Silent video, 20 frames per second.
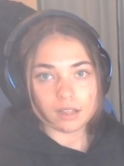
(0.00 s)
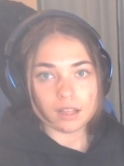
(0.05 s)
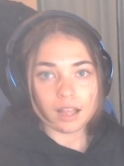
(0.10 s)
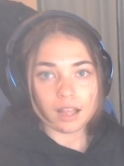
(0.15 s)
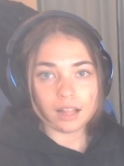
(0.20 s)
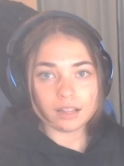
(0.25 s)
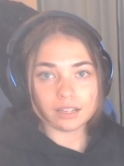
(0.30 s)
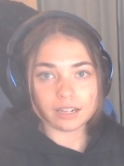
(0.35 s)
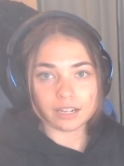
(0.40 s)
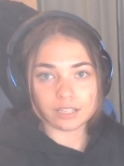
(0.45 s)

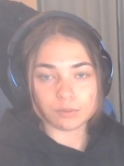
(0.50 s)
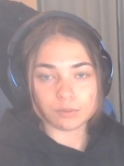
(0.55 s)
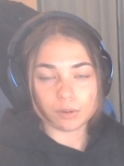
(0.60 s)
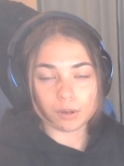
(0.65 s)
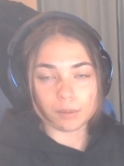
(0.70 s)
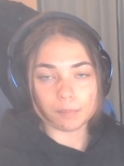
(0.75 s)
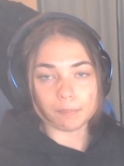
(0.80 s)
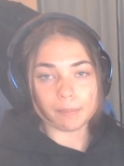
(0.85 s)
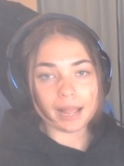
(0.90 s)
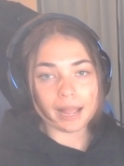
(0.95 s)
Hello guys,
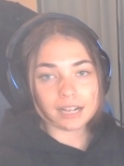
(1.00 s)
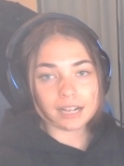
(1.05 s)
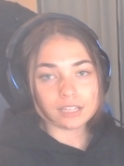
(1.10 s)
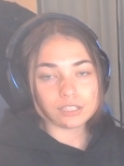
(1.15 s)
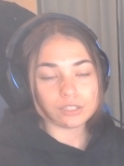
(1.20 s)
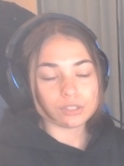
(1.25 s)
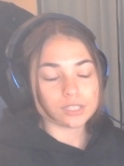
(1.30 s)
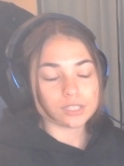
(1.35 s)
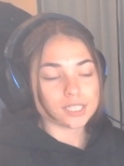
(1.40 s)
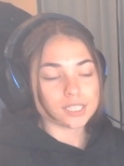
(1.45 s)
welcome back.
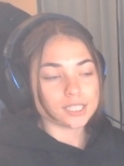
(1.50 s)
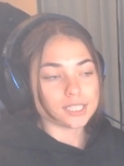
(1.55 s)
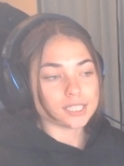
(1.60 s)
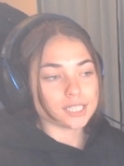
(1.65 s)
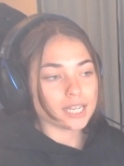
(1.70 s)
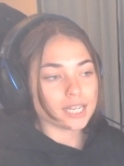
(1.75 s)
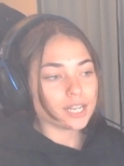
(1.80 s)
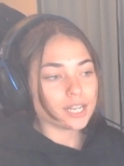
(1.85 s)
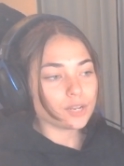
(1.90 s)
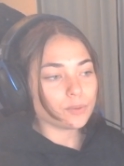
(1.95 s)
So
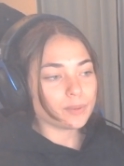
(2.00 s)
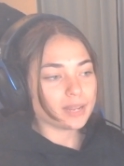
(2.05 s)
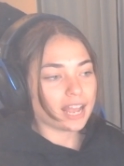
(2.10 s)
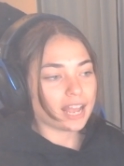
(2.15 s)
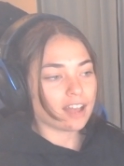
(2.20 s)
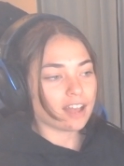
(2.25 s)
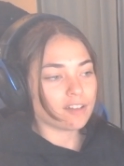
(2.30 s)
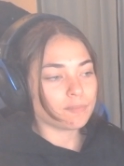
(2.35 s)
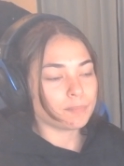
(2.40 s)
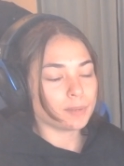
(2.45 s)
today we
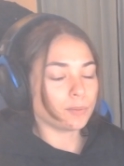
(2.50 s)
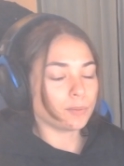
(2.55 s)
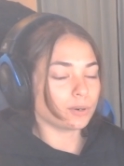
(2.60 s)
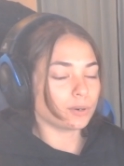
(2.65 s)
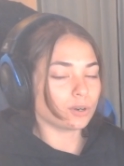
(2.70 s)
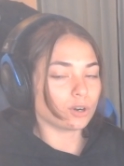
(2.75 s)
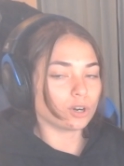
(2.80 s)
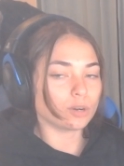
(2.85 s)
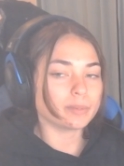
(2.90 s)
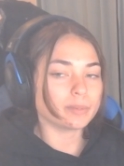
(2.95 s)
have P1
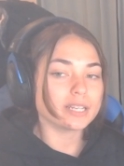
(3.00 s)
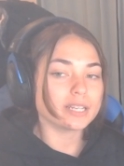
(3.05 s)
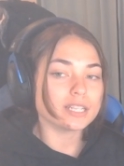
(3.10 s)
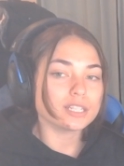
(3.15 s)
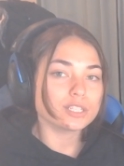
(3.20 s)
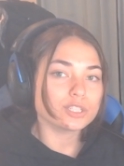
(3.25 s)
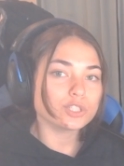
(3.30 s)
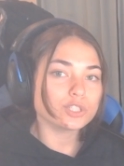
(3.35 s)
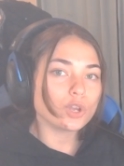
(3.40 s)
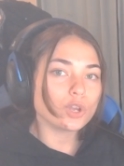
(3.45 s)
Harmony.
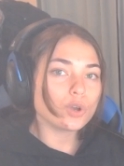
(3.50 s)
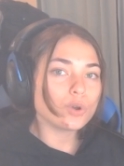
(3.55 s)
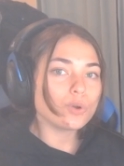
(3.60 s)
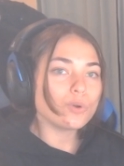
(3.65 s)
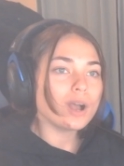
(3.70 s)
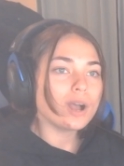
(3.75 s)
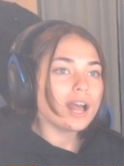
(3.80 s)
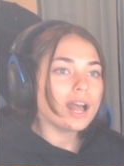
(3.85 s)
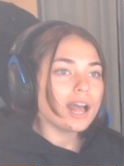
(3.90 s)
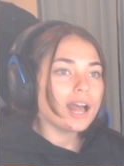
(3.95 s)
So
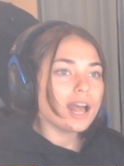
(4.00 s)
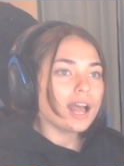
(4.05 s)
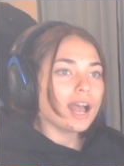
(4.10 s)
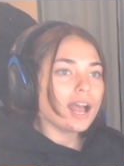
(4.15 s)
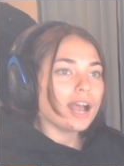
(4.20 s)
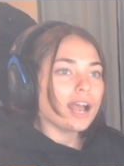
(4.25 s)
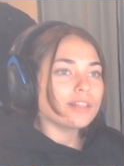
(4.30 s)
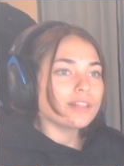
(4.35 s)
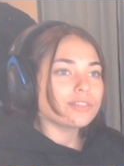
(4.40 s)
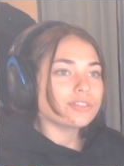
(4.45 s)

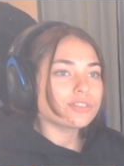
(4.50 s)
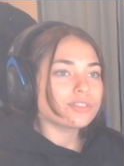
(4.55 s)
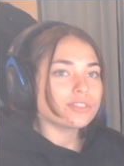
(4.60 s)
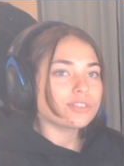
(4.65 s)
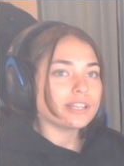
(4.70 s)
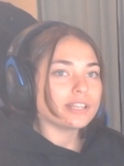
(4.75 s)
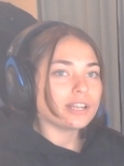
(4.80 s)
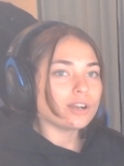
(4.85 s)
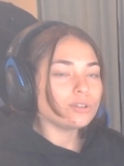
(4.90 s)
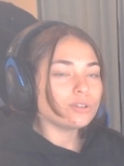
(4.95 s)

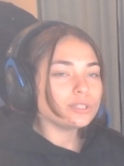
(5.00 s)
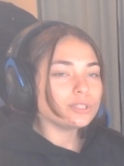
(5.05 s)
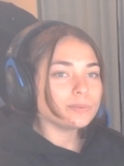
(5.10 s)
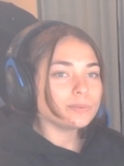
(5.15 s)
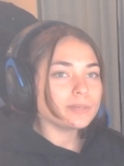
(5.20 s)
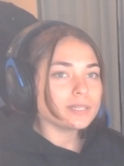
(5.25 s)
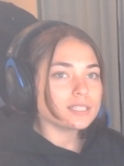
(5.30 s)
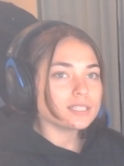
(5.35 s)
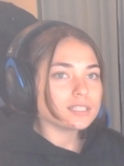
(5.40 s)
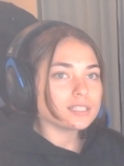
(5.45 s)
the only
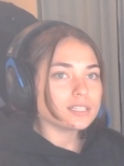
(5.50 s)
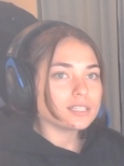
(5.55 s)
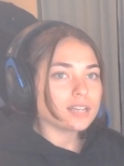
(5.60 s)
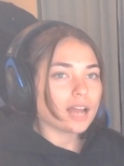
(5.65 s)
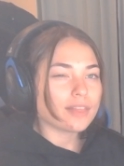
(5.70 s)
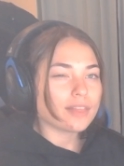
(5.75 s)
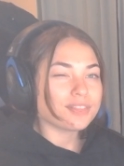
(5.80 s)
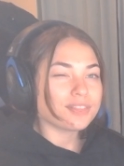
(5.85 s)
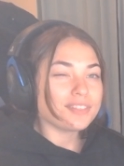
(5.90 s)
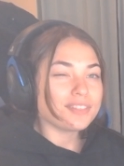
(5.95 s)
reason
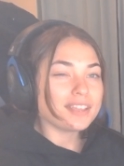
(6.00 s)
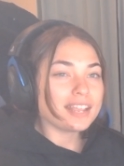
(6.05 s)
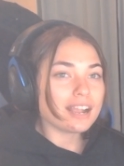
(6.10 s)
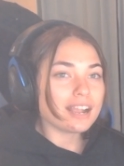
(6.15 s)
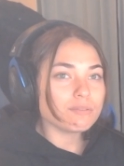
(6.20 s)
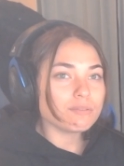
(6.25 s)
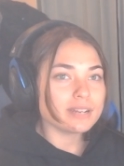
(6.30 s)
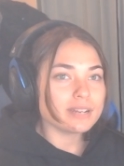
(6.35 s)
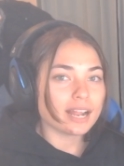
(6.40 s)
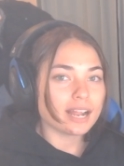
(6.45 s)
I think
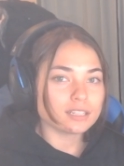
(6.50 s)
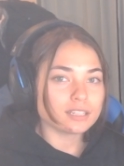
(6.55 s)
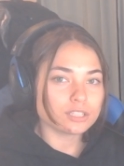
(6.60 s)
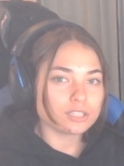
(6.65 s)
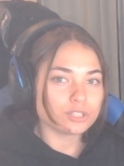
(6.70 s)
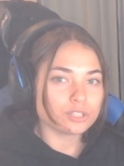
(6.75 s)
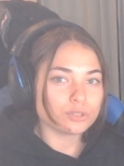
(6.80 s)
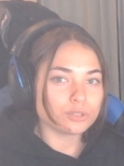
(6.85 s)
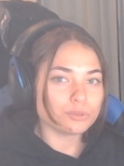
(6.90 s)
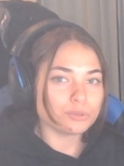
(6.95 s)
I
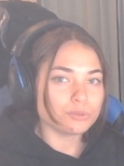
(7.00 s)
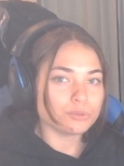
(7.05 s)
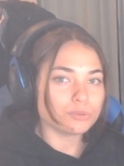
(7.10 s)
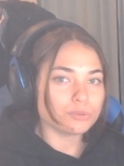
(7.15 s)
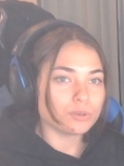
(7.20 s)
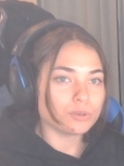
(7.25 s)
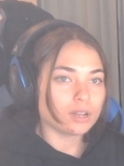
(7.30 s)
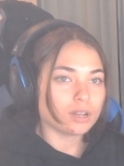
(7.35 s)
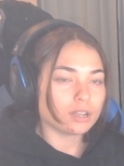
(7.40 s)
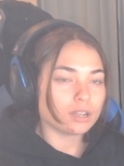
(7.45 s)
reacted
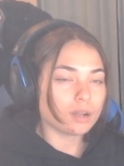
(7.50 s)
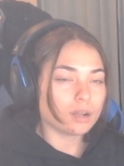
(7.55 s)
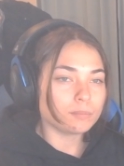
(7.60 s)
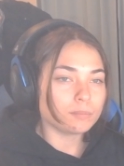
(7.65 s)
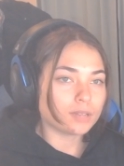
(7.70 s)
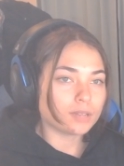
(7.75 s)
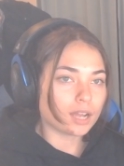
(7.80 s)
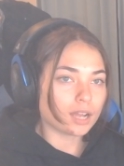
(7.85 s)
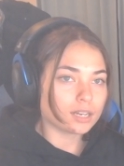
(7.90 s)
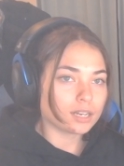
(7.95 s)
to
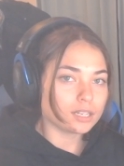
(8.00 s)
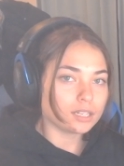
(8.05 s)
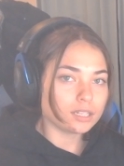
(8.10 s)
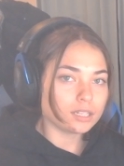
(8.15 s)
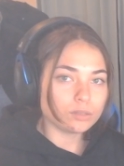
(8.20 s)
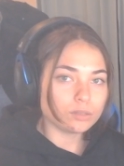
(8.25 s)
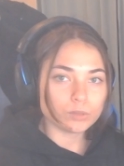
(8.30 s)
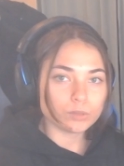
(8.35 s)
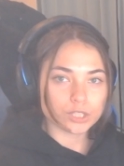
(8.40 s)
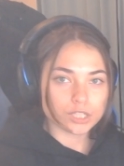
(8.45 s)

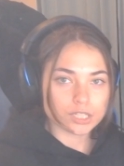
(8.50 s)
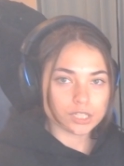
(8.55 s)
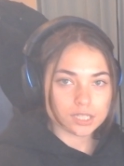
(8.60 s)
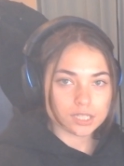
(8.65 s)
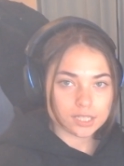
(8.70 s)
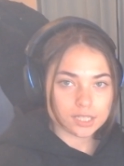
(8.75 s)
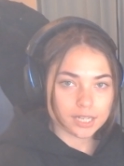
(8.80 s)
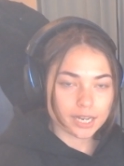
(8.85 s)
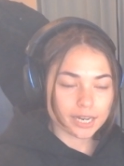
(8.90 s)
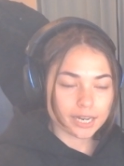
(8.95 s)
Nani, which is
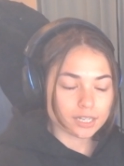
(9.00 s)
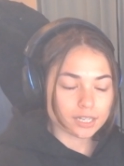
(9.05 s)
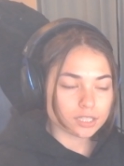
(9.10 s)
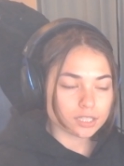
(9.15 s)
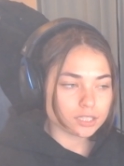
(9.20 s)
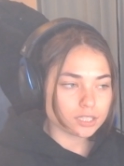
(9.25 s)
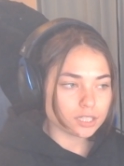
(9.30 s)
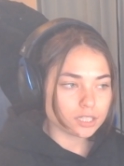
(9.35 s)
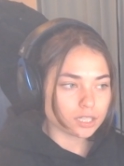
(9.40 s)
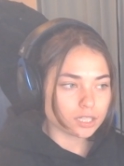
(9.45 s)

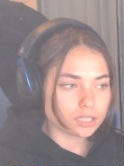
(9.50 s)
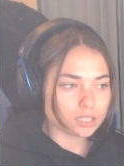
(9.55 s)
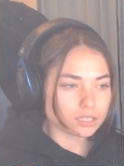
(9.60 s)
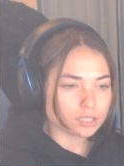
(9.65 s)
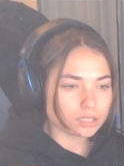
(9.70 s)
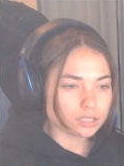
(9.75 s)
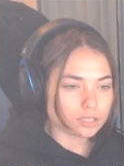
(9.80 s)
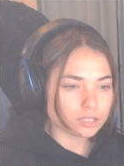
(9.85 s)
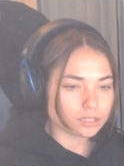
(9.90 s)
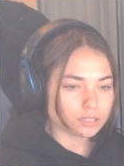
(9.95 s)
Scared, uh,
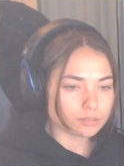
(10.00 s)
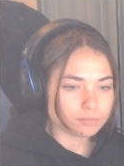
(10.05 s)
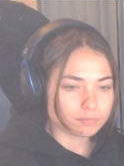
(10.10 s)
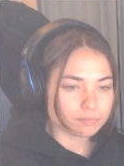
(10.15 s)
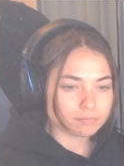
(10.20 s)
a